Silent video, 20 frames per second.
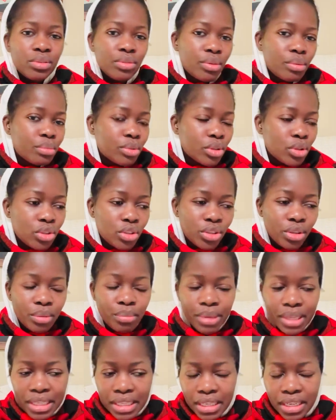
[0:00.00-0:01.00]
from social
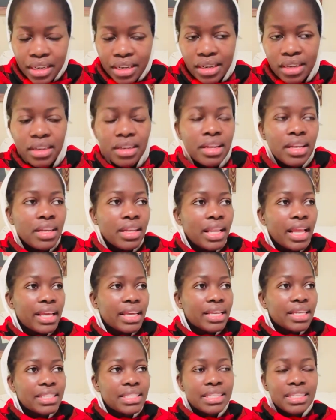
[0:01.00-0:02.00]
media.
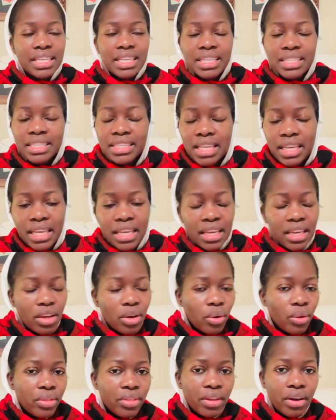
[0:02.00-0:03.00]
Like, it's easy
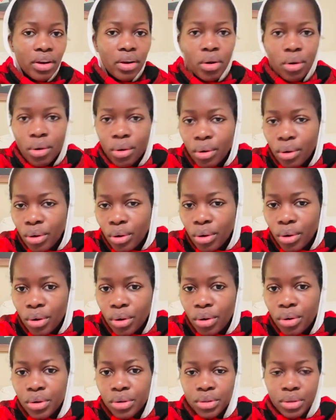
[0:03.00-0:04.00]
on the
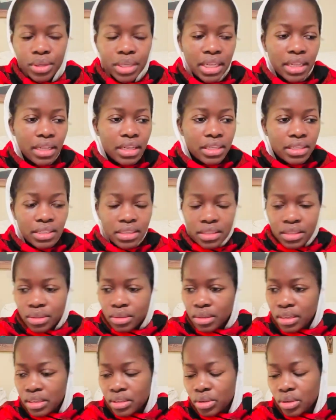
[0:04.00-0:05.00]
go, you can listen
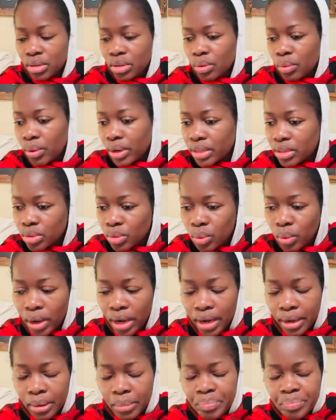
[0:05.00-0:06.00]
to it on your way to
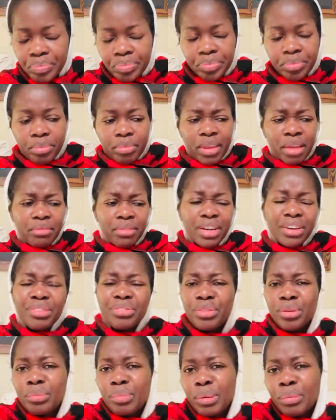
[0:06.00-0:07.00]
work. Very
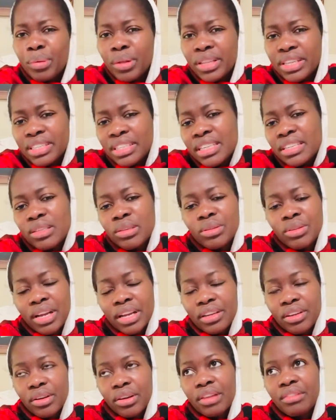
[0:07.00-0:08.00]
few people listen to
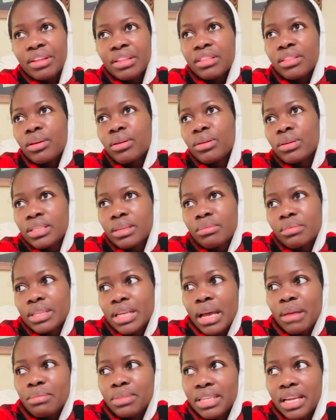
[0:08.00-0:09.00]
radio, even though
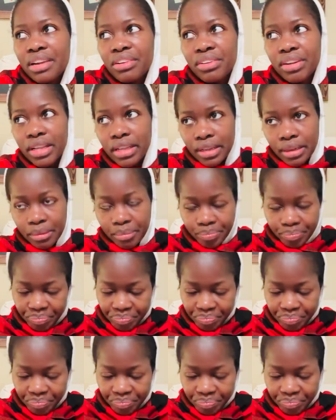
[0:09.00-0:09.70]
sometimes I really